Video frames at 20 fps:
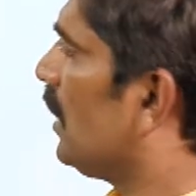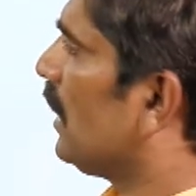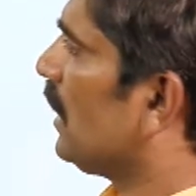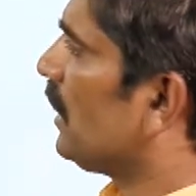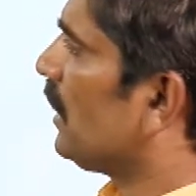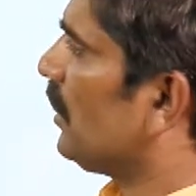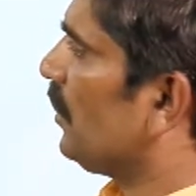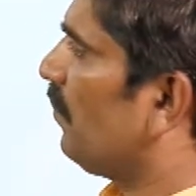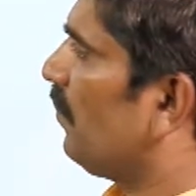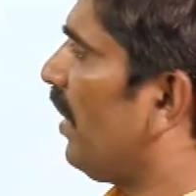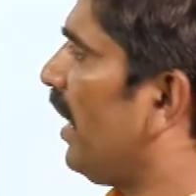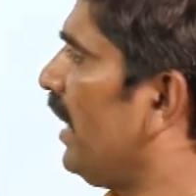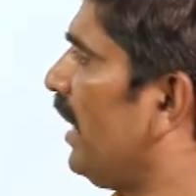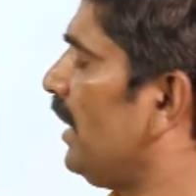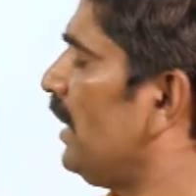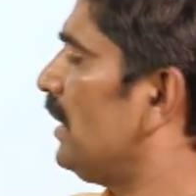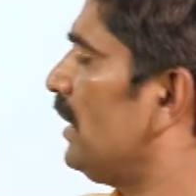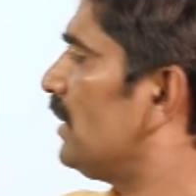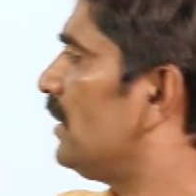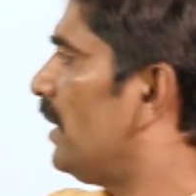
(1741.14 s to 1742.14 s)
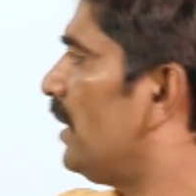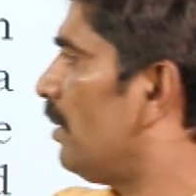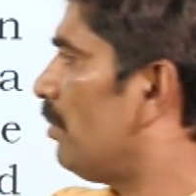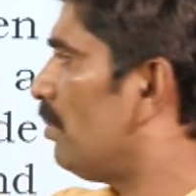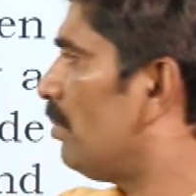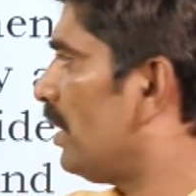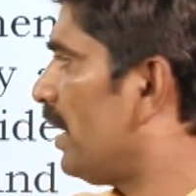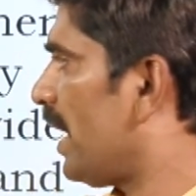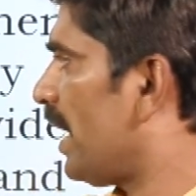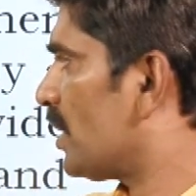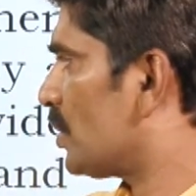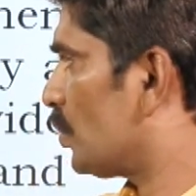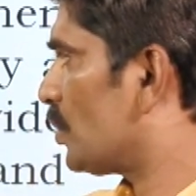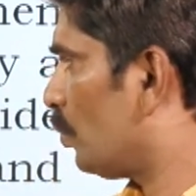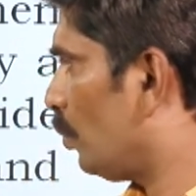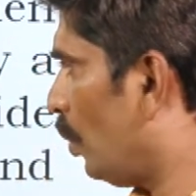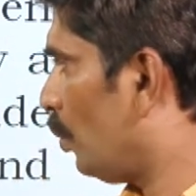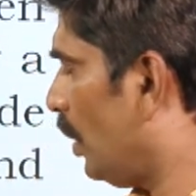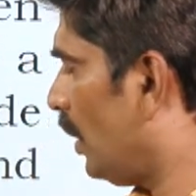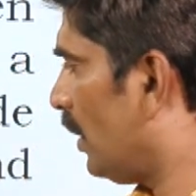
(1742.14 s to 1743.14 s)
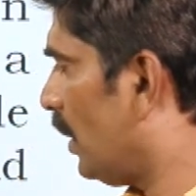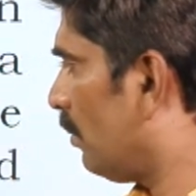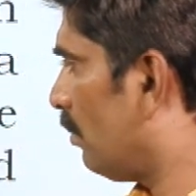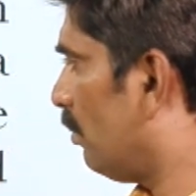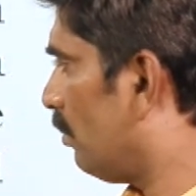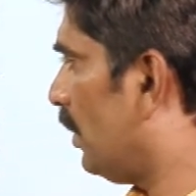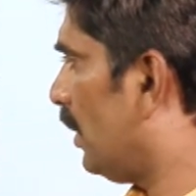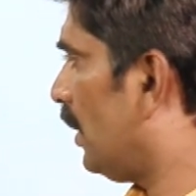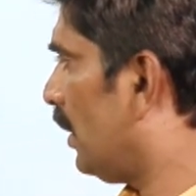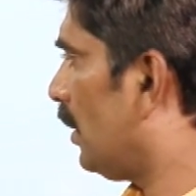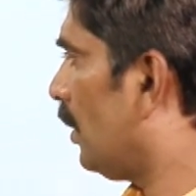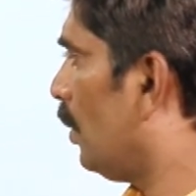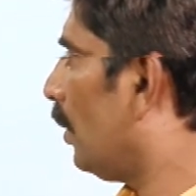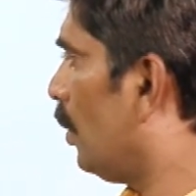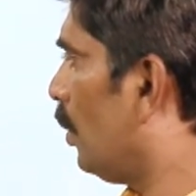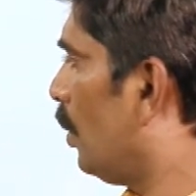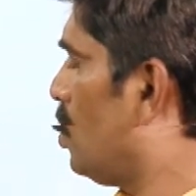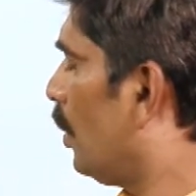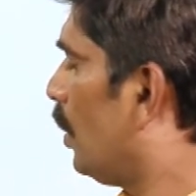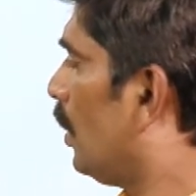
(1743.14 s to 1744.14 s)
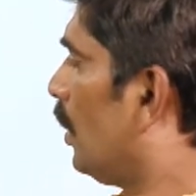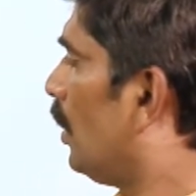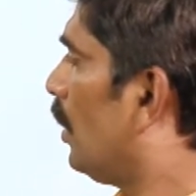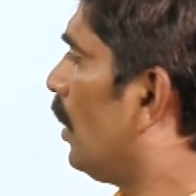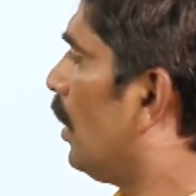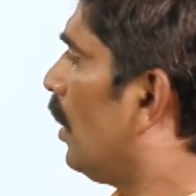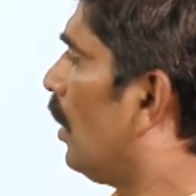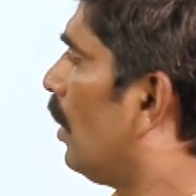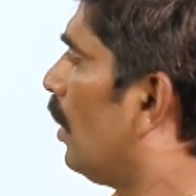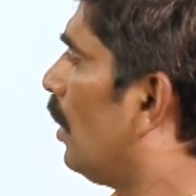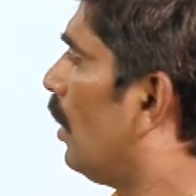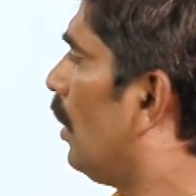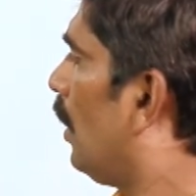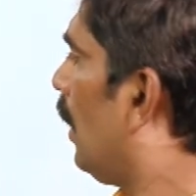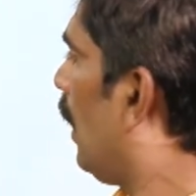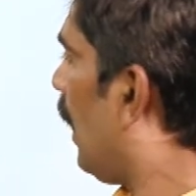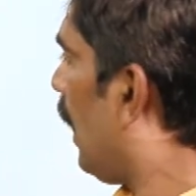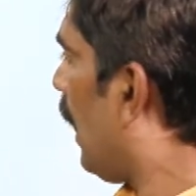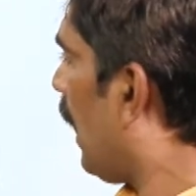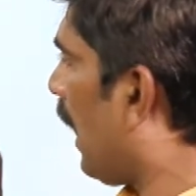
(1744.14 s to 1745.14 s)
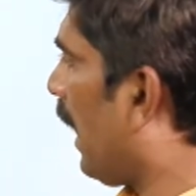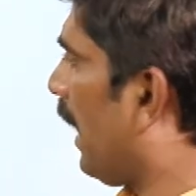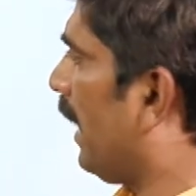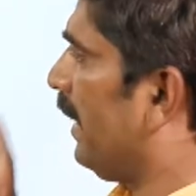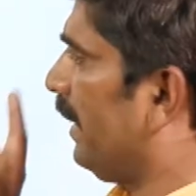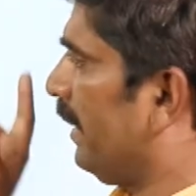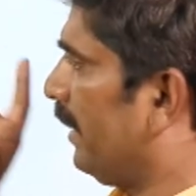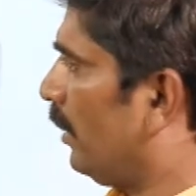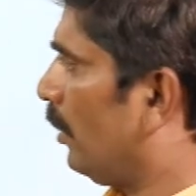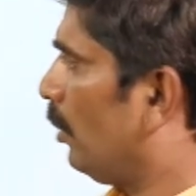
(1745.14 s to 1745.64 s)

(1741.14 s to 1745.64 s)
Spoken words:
divide them as whole number and